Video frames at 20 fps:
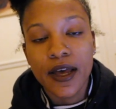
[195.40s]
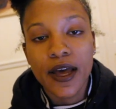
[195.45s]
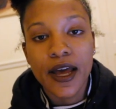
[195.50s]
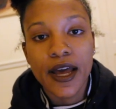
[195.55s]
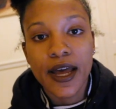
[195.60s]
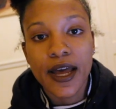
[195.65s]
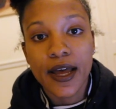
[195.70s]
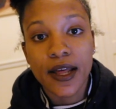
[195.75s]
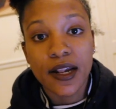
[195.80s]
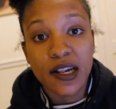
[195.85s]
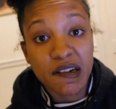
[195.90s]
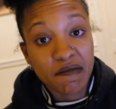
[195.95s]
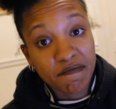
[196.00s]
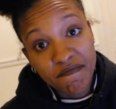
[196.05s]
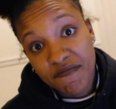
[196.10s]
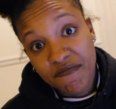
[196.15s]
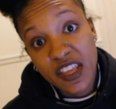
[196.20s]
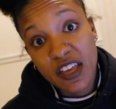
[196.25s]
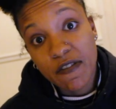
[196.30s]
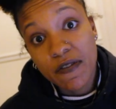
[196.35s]
and
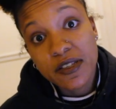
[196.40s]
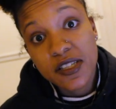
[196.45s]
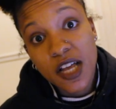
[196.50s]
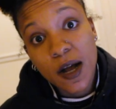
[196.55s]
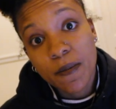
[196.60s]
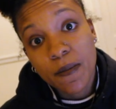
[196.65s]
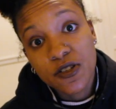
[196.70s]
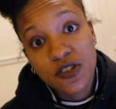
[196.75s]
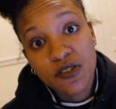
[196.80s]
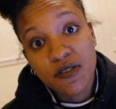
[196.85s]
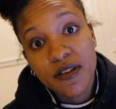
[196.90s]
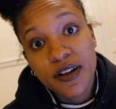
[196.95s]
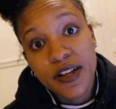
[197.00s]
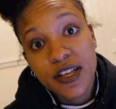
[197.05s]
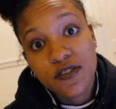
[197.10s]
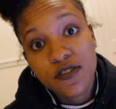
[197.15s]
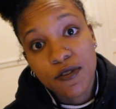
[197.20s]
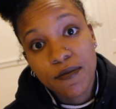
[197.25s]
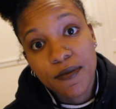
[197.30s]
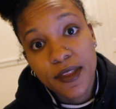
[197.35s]
give us
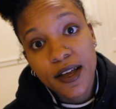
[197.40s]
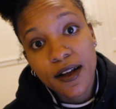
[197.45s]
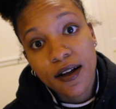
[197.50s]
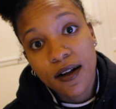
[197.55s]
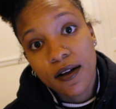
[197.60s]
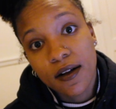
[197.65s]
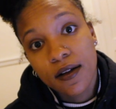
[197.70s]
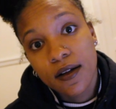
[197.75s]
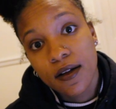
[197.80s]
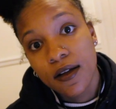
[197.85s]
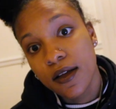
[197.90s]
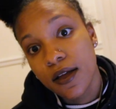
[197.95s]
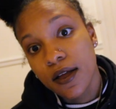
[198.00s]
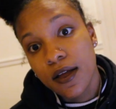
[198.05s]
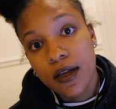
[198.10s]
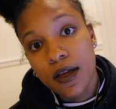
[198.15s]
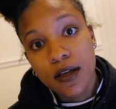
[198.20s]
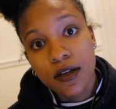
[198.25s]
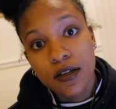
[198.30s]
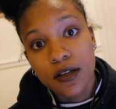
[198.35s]
opportunities from there
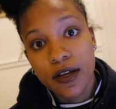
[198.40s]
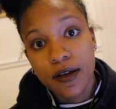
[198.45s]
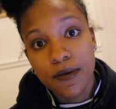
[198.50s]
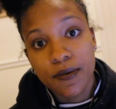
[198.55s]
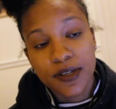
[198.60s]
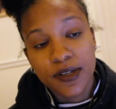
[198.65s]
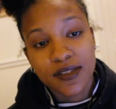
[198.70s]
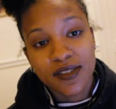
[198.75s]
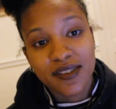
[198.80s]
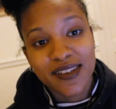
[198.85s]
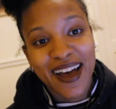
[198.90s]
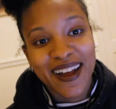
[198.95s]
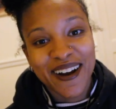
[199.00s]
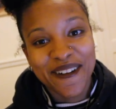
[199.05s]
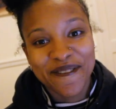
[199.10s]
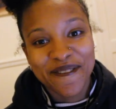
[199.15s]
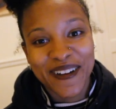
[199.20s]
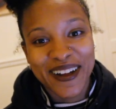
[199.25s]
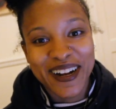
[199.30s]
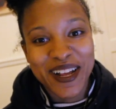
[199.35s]
it was kind
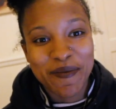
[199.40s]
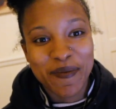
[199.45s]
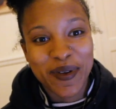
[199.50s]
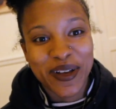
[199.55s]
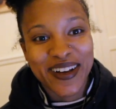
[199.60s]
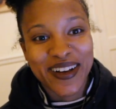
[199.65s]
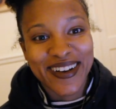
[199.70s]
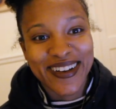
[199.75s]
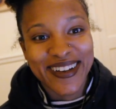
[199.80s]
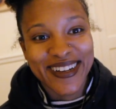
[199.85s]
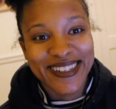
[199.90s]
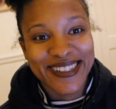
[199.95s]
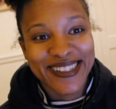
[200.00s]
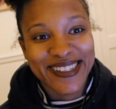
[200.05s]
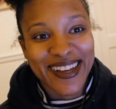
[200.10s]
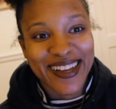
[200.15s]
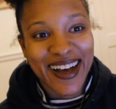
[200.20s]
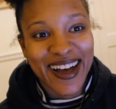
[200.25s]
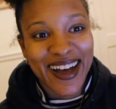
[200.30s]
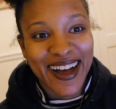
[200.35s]
of funny
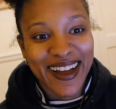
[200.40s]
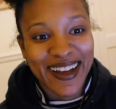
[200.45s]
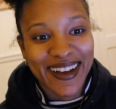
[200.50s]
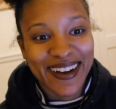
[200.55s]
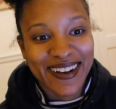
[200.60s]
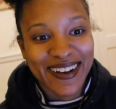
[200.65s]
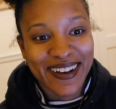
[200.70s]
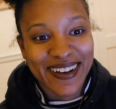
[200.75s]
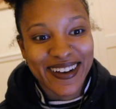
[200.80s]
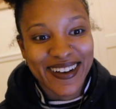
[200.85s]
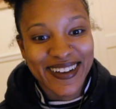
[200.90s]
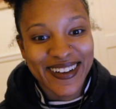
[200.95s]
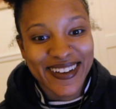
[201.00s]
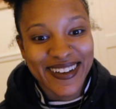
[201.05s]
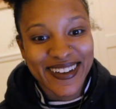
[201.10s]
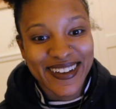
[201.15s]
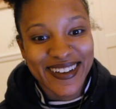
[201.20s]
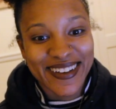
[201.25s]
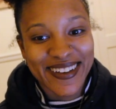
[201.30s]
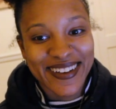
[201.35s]
because I uh,
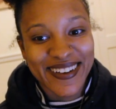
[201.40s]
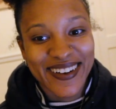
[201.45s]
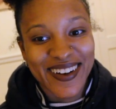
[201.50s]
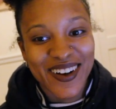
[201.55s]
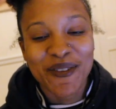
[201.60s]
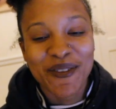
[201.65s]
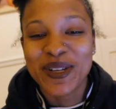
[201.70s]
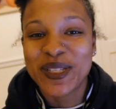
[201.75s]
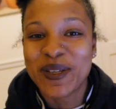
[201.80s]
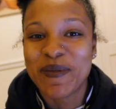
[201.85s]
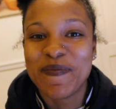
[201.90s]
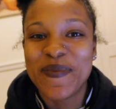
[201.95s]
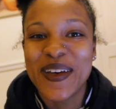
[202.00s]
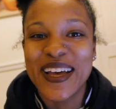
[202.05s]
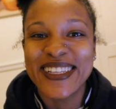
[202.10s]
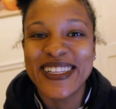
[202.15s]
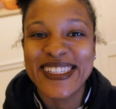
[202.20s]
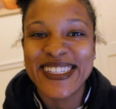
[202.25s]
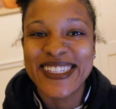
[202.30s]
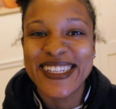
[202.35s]
was a
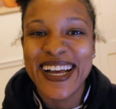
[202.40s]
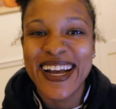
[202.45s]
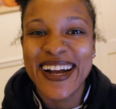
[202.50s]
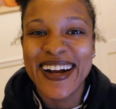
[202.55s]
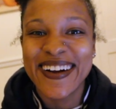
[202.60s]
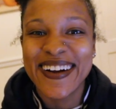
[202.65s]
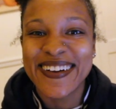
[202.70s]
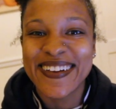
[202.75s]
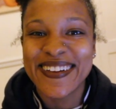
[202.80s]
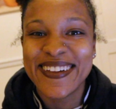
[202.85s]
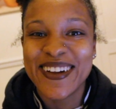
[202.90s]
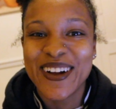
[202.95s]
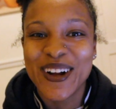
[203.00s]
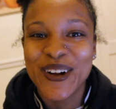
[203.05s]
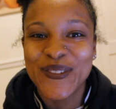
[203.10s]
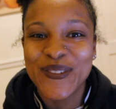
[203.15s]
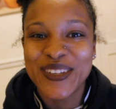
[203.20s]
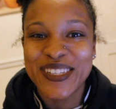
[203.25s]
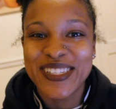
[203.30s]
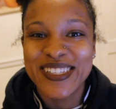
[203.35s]
bit scared and
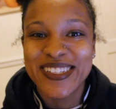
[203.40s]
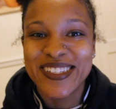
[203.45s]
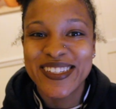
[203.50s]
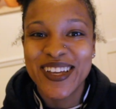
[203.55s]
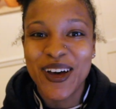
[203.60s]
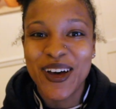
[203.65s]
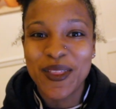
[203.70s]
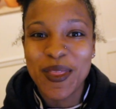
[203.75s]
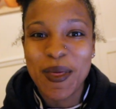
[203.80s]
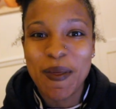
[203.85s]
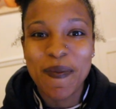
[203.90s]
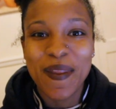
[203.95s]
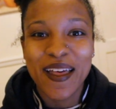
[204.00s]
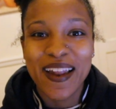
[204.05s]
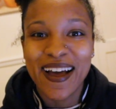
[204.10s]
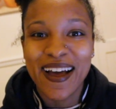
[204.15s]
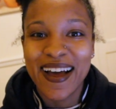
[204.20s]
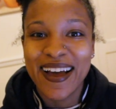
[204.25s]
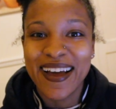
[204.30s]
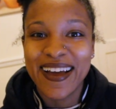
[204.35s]
nervous to tell them that
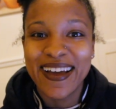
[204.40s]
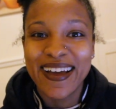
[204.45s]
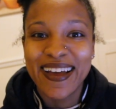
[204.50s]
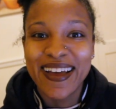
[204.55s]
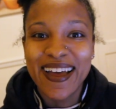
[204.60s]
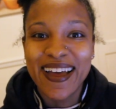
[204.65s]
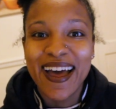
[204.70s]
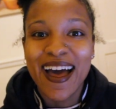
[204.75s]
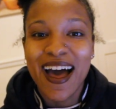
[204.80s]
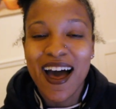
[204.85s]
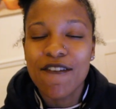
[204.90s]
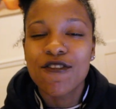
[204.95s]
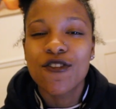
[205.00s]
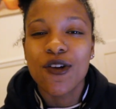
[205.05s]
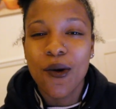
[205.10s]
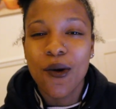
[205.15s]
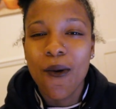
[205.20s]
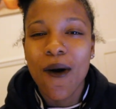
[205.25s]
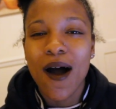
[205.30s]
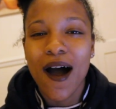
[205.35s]
I, after
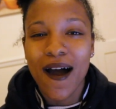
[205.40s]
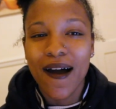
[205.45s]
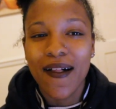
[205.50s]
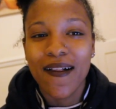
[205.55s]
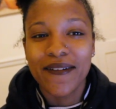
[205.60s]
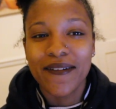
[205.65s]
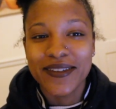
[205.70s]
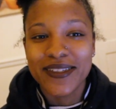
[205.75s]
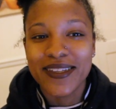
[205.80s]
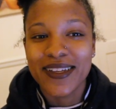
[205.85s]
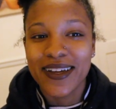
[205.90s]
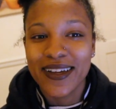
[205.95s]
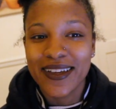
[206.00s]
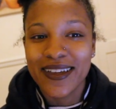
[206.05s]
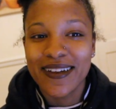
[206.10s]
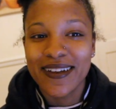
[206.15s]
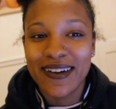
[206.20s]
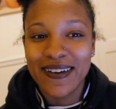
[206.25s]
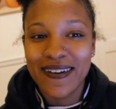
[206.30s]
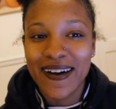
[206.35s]
a while, I was like,
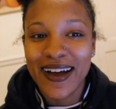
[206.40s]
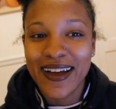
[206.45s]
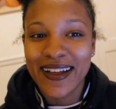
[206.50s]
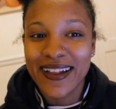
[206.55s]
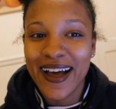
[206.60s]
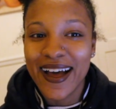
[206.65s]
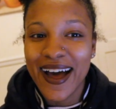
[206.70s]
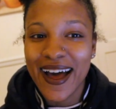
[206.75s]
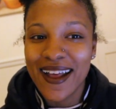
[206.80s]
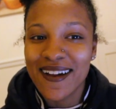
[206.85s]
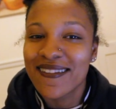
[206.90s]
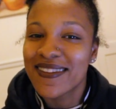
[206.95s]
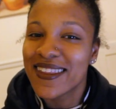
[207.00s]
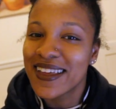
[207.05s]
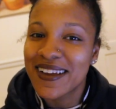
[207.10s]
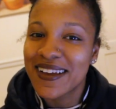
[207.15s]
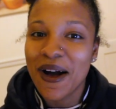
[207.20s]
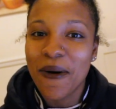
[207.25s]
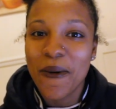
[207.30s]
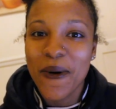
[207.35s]
you know, I, I don't
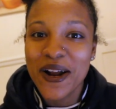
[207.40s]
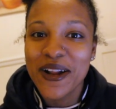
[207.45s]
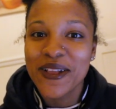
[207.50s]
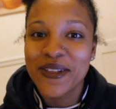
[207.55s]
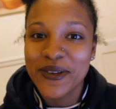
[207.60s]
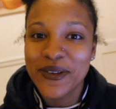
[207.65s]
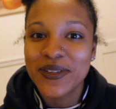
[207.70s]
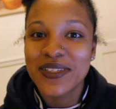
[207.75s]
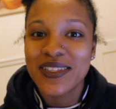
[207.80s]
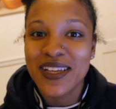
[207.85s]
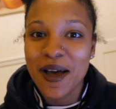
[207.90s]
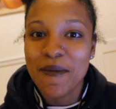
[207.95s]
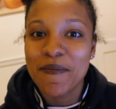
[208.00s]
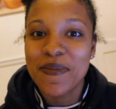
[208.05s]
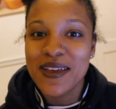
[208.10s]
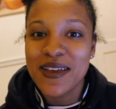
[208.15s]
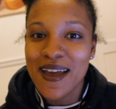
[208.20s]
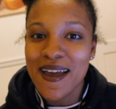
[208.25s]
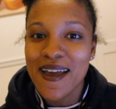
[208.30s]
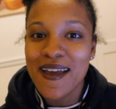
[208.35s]
think I want to do set
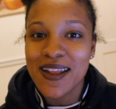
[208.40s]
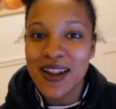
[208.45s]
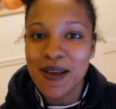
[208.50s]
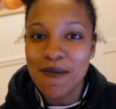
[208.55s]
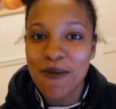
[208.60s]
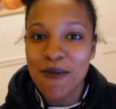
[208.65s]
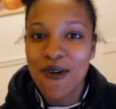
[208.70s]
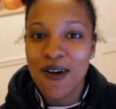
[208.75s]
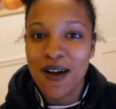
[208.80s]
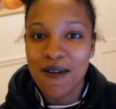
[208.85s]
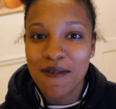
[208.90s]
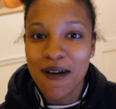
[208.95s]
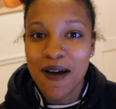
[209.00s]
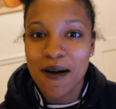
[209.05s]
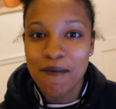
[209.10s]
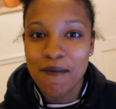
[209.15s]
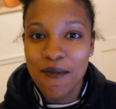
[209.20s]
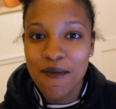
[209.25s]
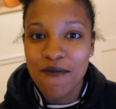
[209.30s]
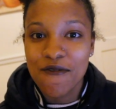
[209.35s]
PA anymore. I'm,
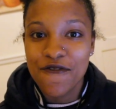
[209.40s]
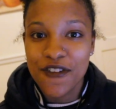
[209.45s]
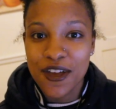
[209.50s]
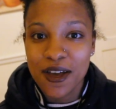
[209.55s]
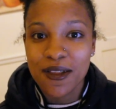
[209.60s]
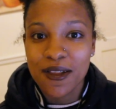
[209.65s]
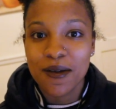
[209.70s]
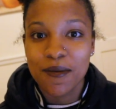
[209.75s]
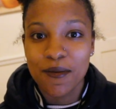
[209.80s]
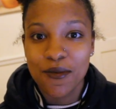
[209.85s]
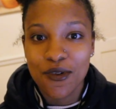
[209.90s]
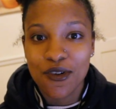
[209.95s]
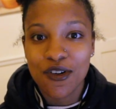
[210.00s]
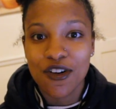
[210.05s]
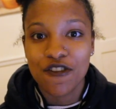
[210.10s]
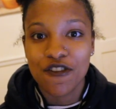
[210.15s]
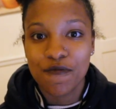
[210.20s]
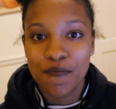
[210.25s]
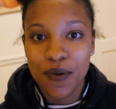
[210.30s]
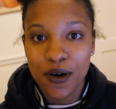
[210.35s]
I'm feeling more
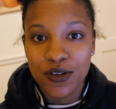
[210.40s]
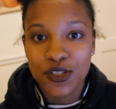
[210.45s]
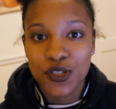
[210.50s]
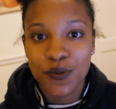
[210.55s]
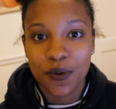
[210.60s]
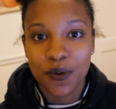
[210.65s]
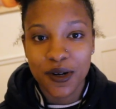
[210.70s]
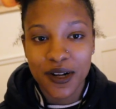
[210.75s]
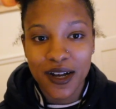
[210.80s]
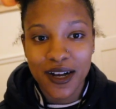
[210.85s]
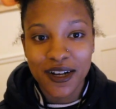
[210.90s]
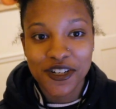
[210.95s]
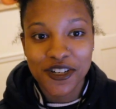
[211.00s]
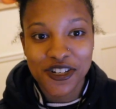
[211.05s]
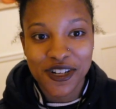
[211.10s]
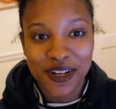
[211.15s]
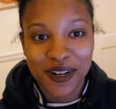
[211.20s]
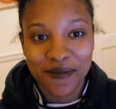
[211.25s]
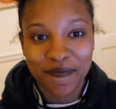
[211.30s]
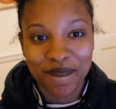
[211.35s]
of
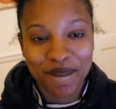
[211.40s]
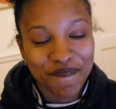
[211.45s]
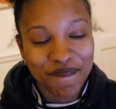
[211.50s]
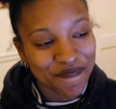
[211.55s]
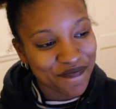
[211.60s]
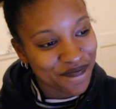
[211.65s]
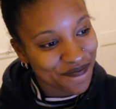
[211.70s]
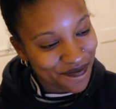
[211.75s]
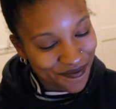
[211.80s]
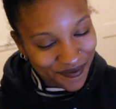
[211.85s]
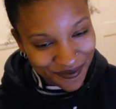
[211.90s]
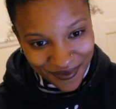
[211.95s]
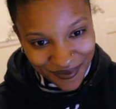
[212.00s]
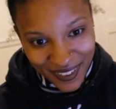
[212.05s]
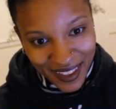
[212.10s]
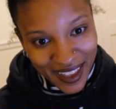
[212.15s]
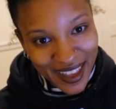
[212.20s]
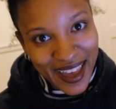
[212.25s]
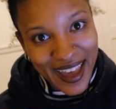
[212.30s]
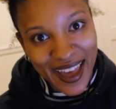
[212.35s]
post-production.
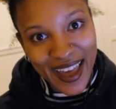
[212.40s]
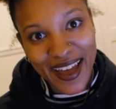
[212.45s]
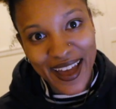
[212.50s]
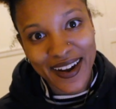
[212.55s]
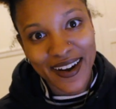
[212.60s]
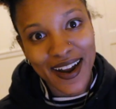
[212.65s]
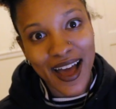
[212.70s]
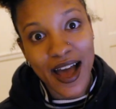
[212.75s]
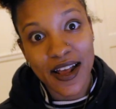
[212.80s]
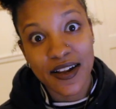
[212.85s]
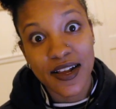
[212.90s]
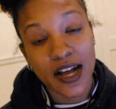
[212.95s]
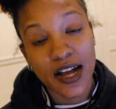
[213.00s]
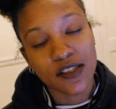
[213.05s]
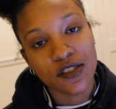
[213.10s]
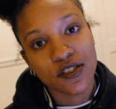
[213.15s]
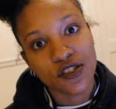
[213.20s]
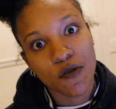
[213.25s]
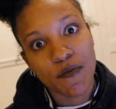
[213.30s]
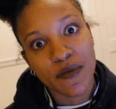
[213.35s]
And I'd
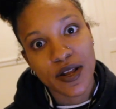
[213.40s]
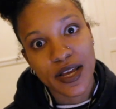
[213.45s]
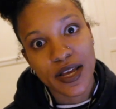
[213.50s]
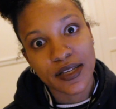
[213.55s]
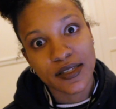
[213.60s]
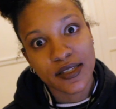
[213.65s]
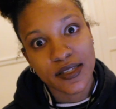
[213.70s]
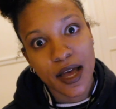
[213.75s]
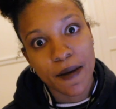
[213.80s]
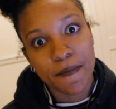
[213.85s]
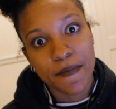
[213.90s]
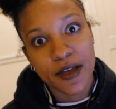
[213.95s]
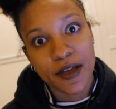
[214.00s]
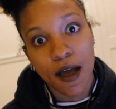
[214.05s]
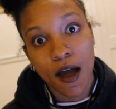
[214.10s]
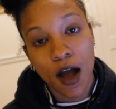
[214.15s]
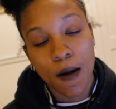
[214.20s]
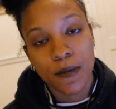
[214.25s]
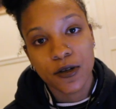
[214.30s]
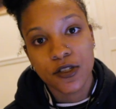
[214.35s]
gotten so many set PA
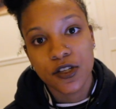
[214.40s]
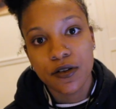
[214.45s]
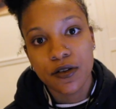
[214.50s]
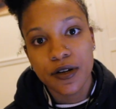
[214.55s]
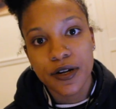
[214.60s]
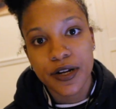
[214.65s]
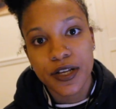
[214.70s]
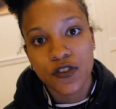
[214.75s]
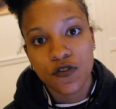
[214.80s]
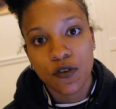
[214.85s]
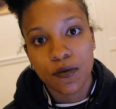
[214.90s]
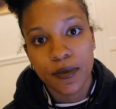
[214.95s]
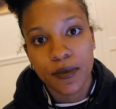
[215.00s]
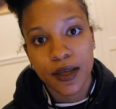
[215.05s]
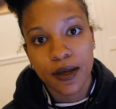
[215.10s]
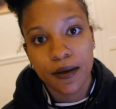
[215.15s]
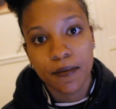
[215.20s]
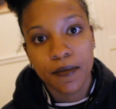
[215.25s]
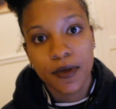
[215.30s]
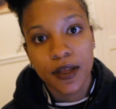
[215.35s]
opportunities from
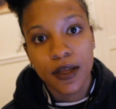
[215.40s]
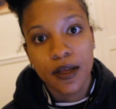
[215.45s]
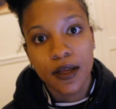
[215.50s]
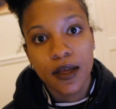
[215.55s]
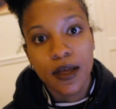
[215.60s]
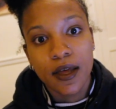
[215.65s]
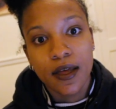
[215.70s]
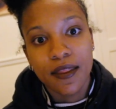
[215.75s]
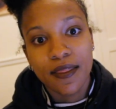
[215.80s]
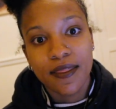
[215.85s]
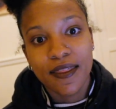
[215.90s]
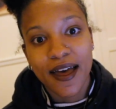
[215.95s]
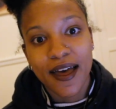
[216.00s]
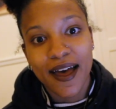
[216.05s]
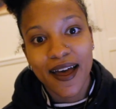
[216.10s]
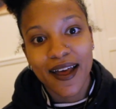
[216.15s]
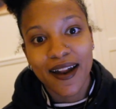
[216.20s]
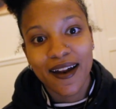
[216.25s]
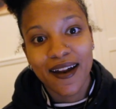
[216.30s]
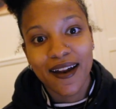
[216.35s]
them
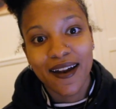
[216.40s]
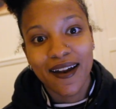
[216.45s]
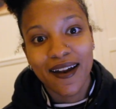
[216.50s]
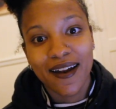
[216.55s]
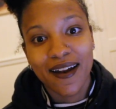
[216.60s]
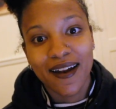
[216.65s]
that